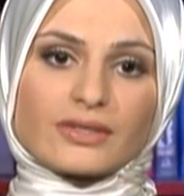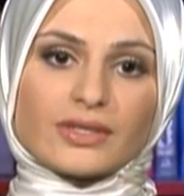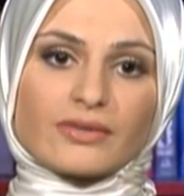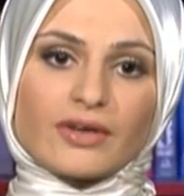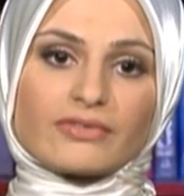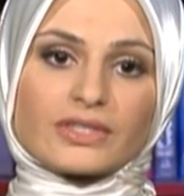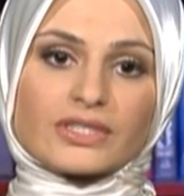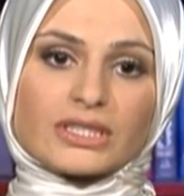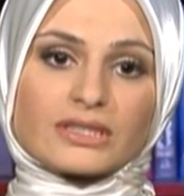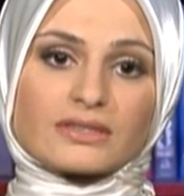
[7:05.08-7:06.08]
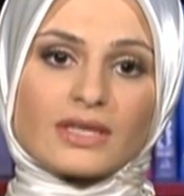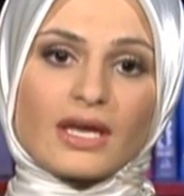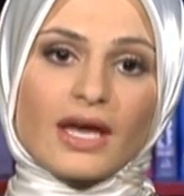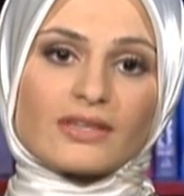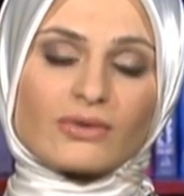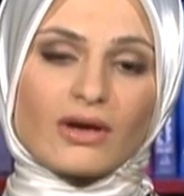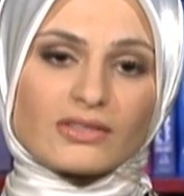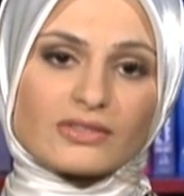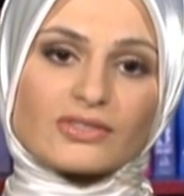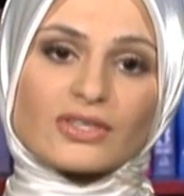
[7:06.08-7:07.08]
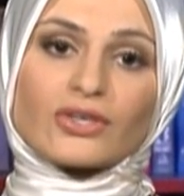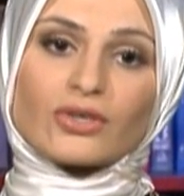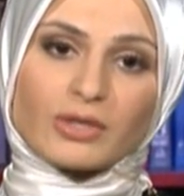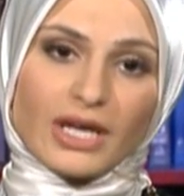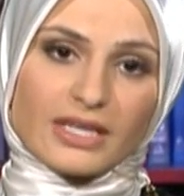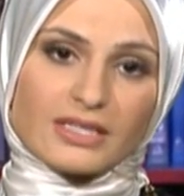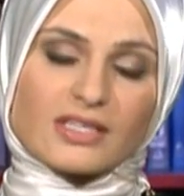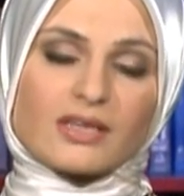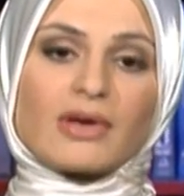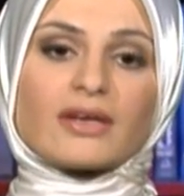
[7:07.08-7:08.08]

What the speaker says: Syrian refugees, and to also dehumanize them